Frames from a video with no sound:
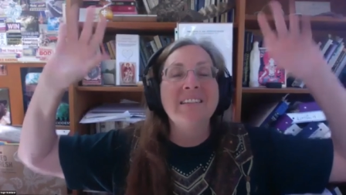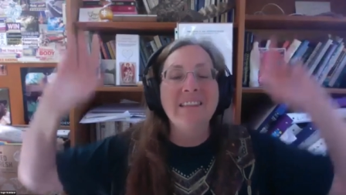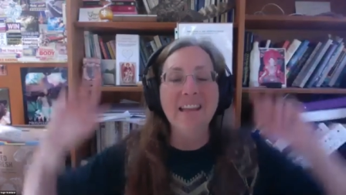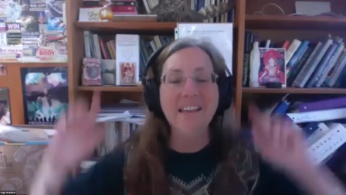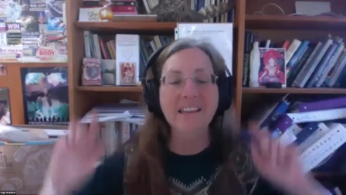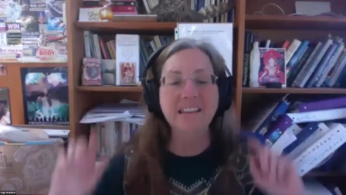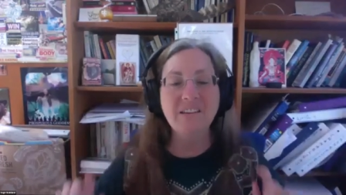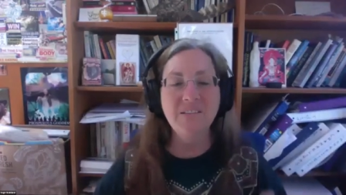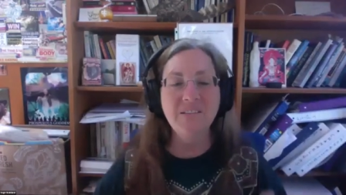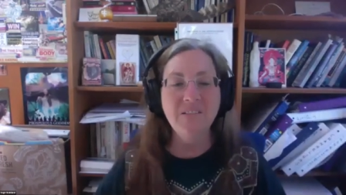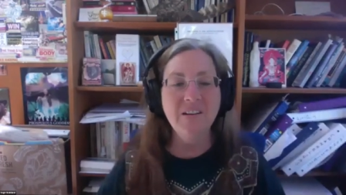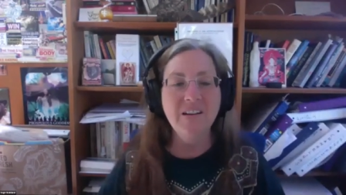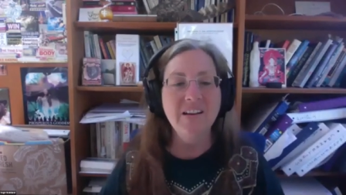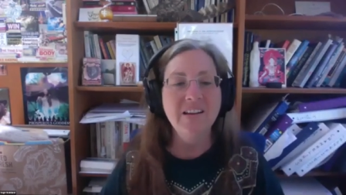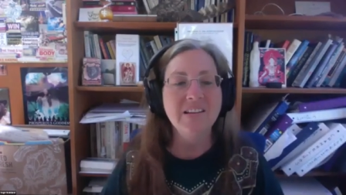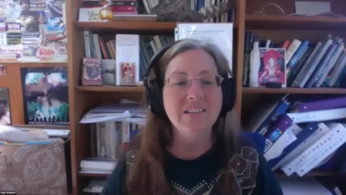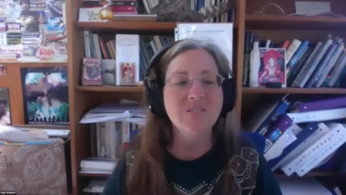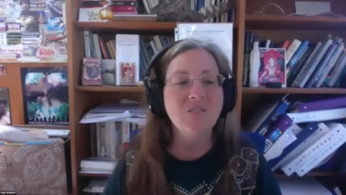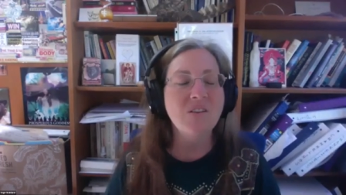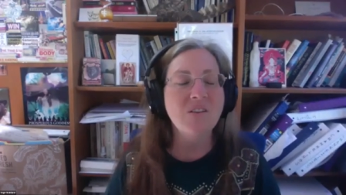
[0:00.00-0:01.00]
Thank you.
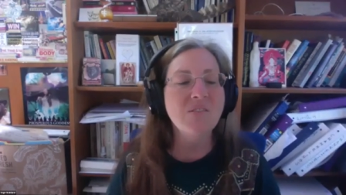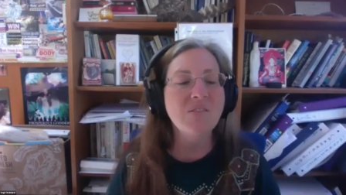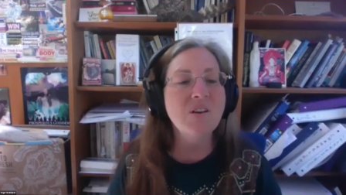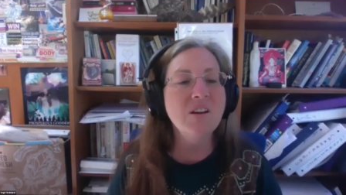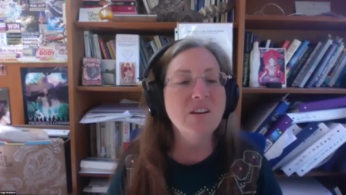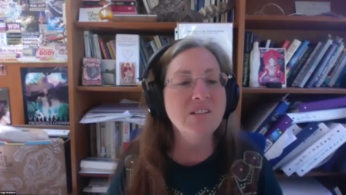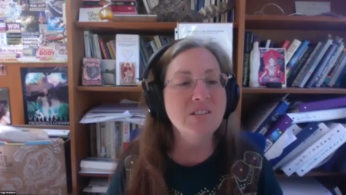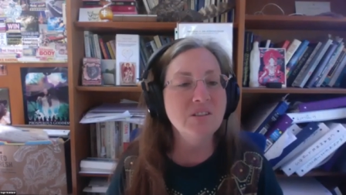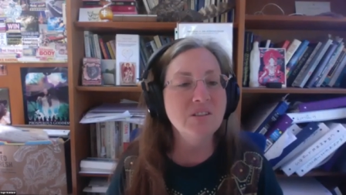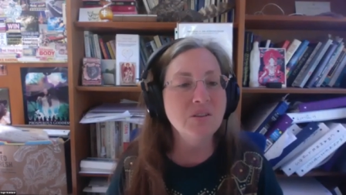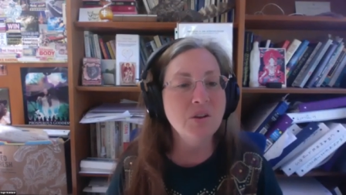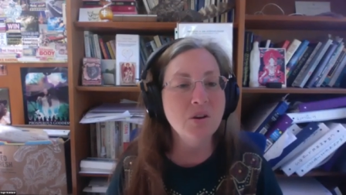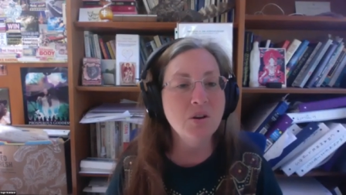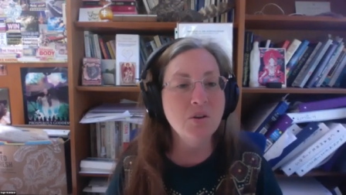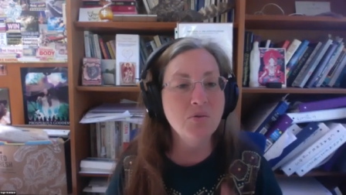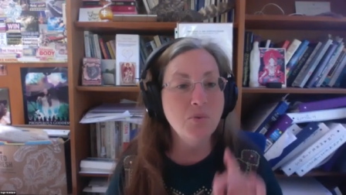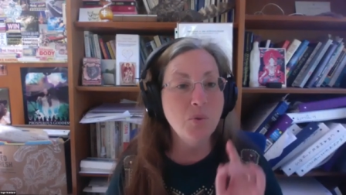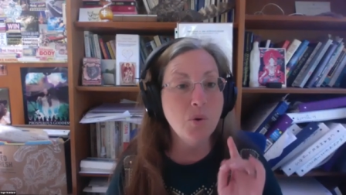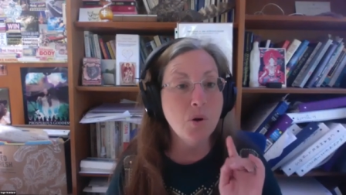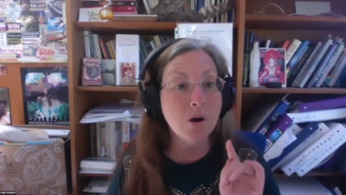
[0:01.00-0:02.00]
So I'm going to look
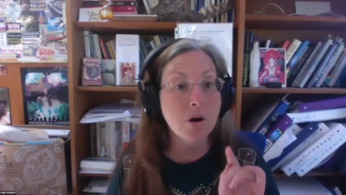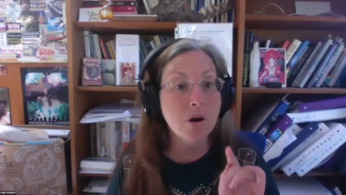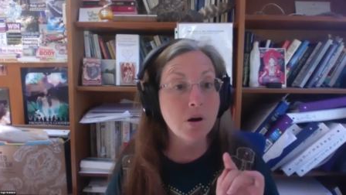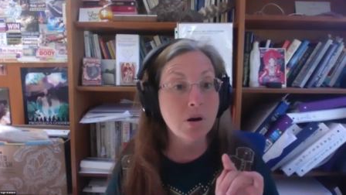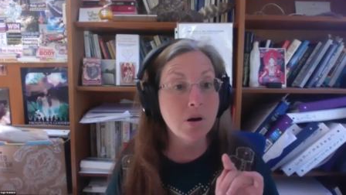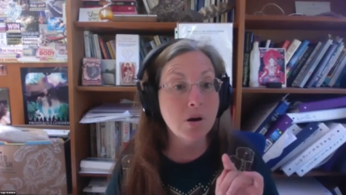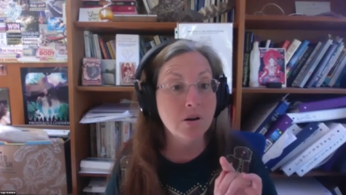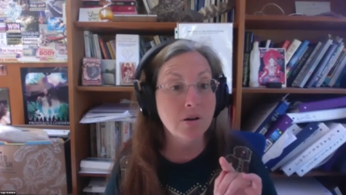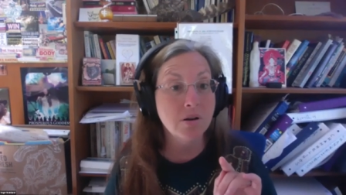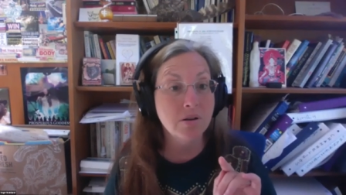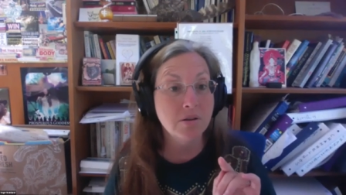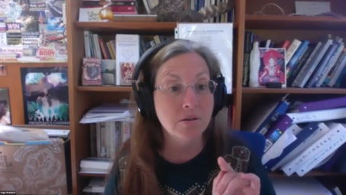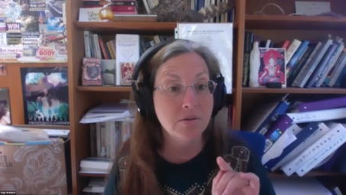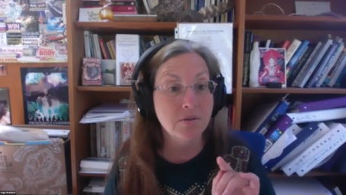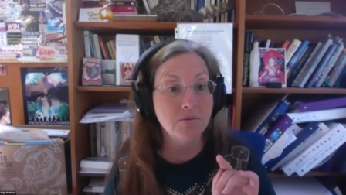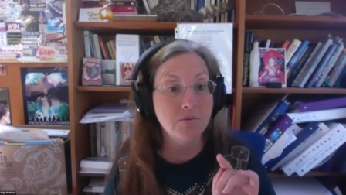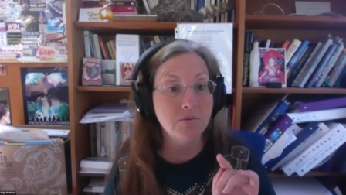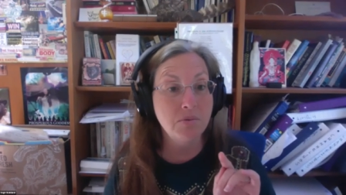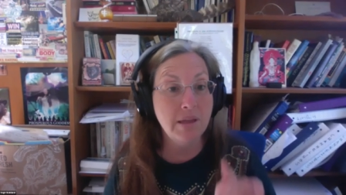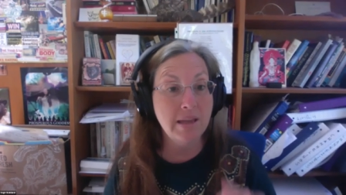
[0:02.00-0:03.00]
for
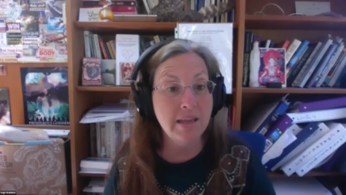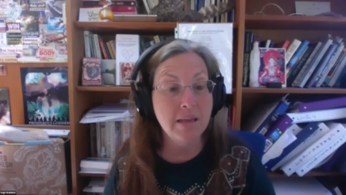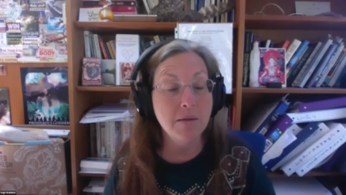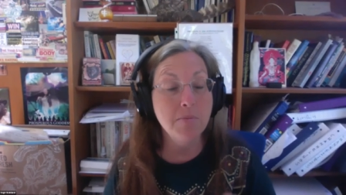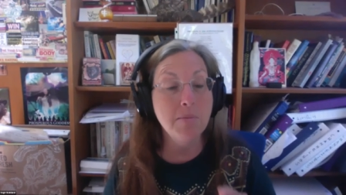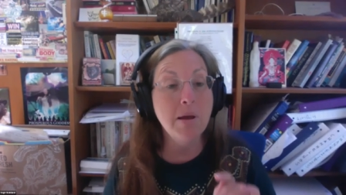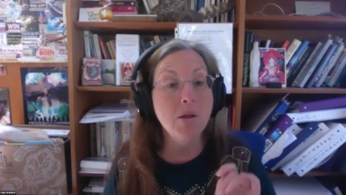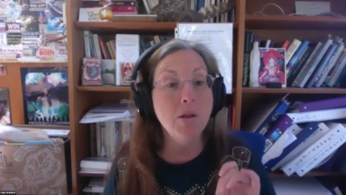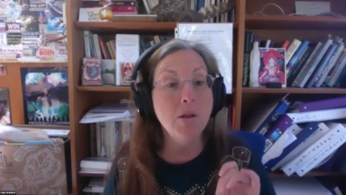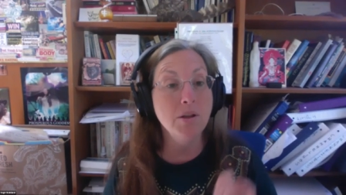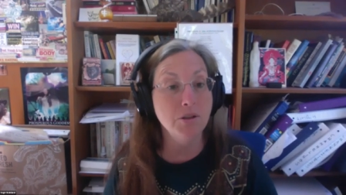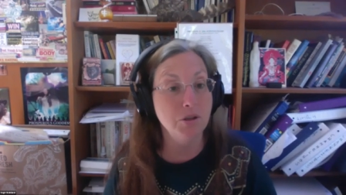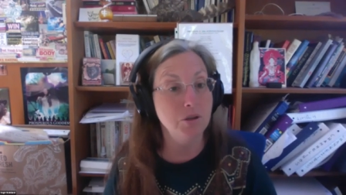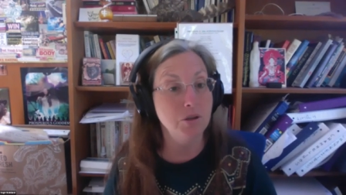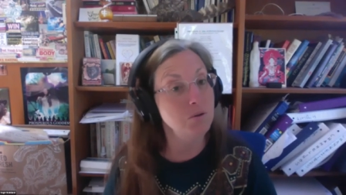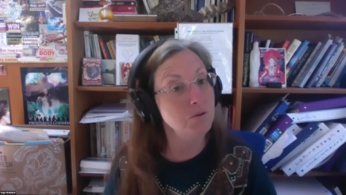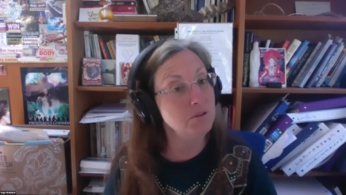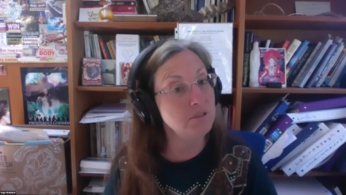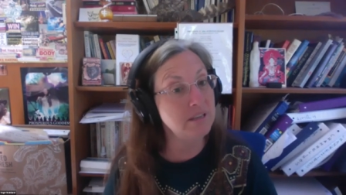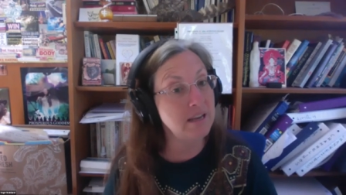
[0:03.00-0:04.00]
the email on
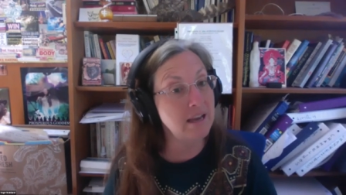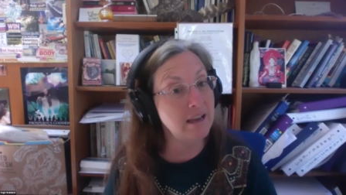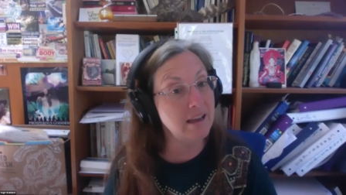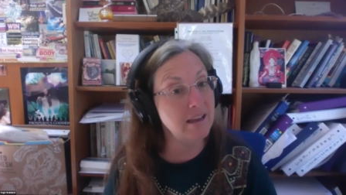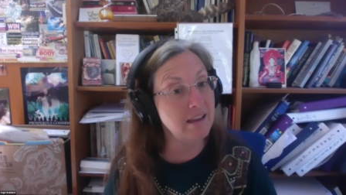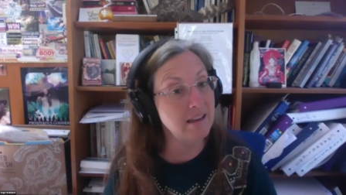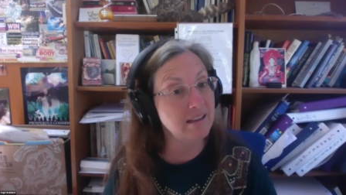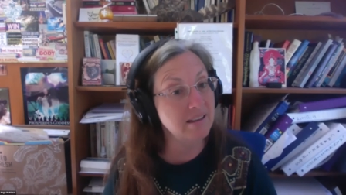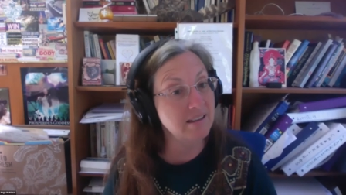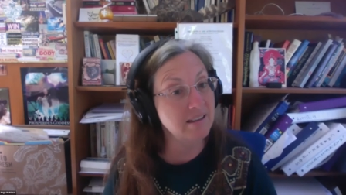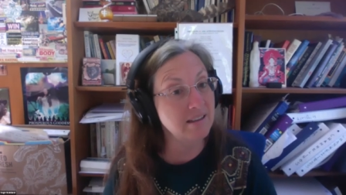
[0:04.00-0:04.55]
Tuesday.